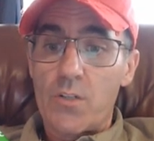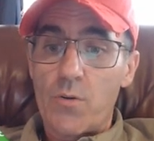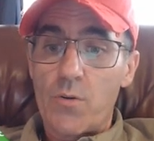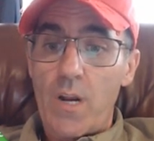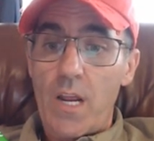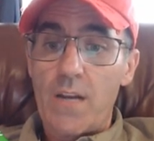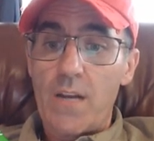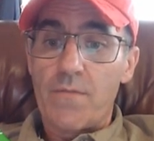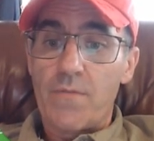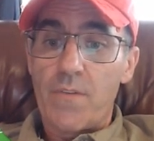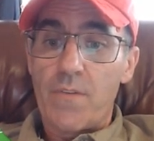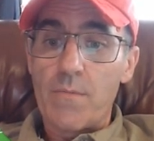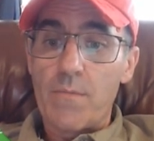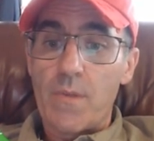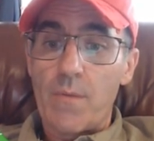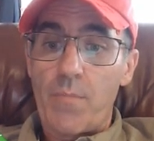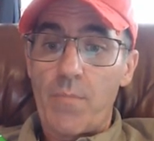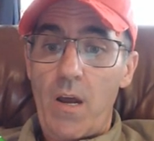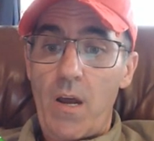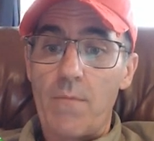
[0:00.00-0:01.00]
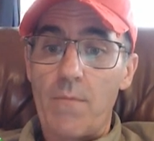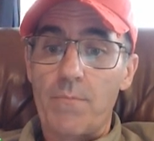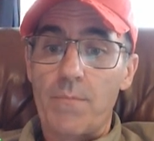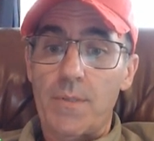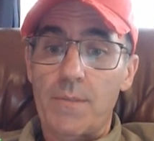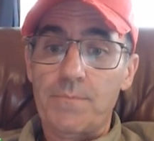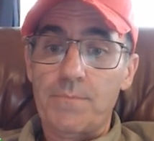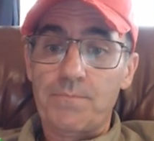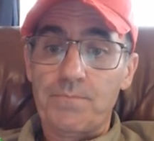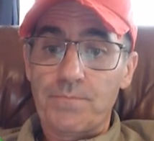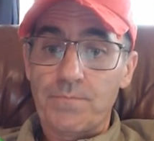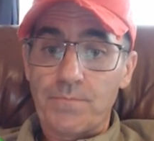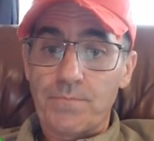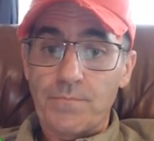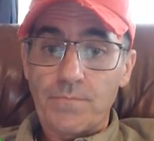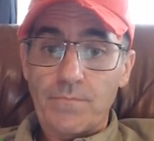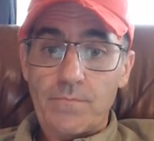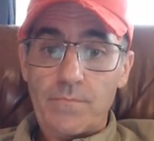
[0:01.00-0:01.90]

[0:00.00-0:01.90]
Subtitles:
Winning trade from the pump.